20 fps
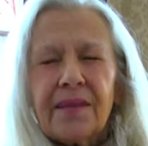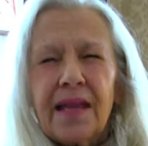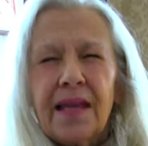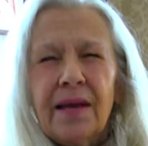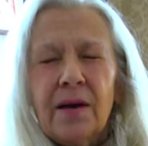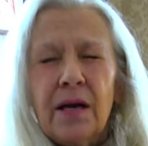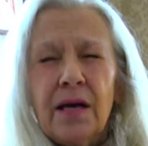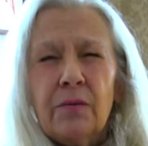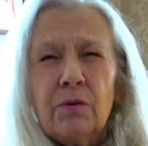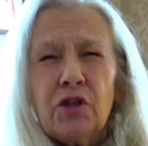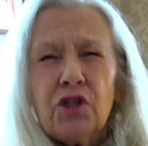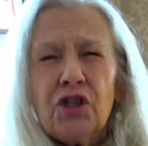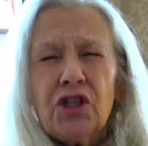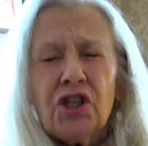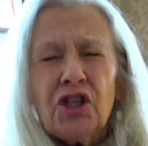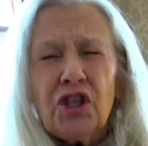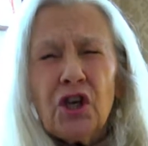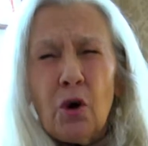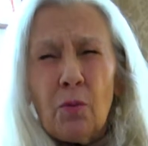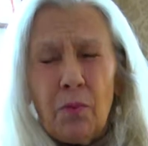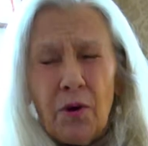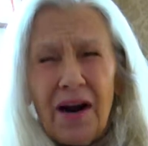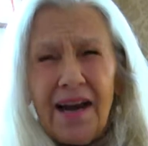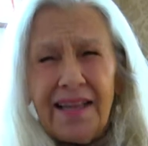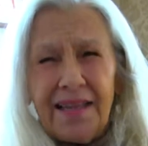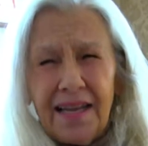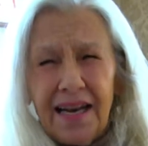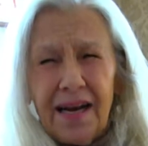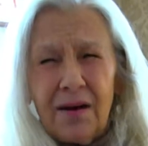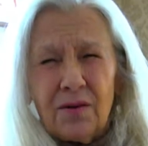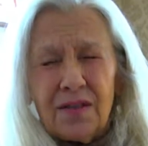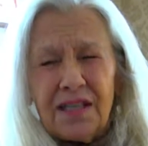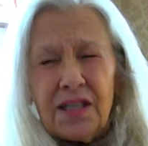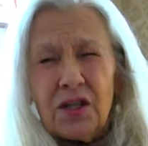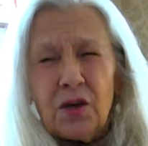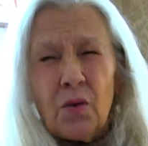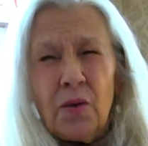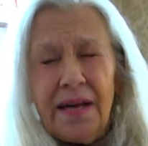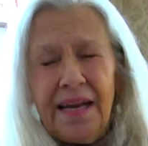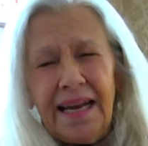It was just so bright that I was
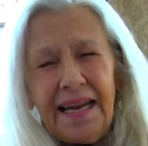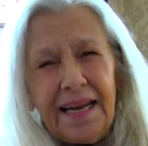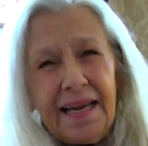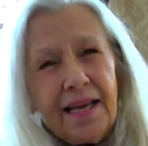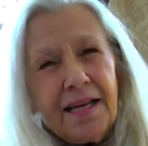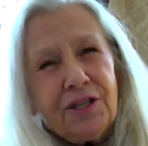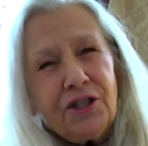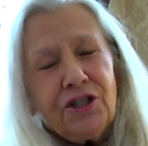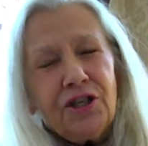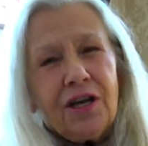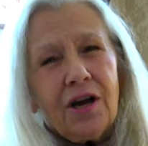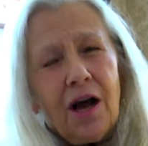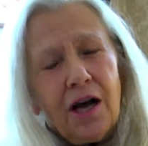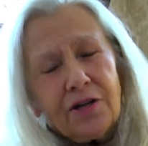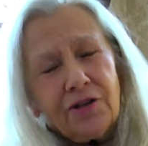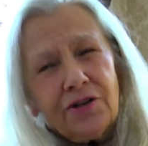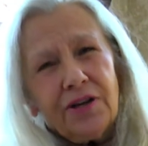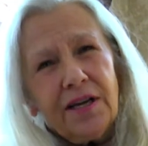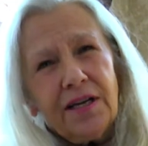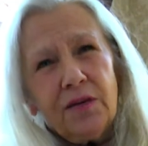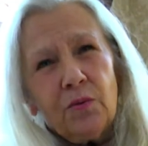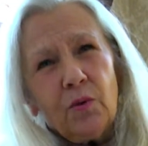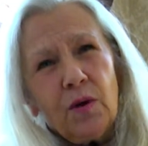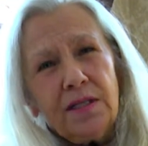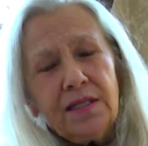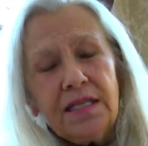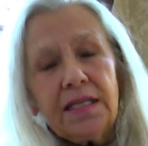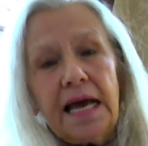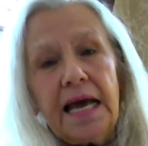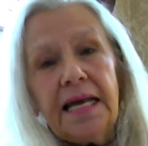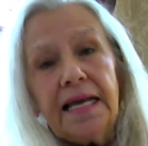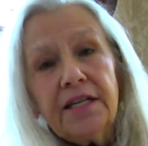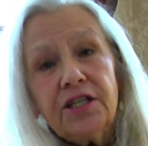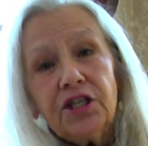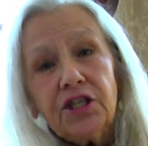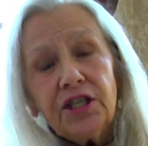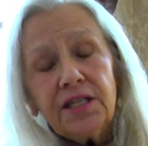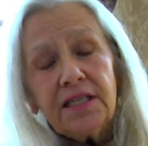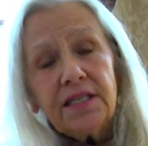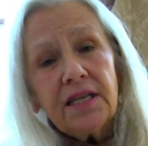squinting, and she cocked her head to one side, and
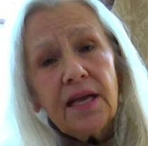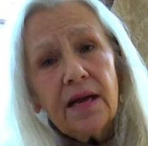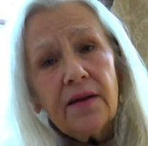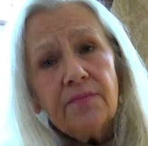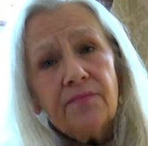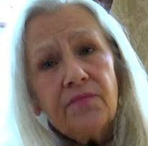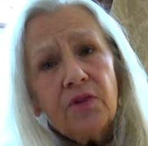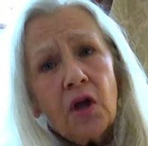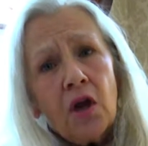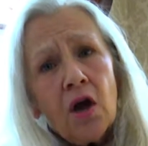she said,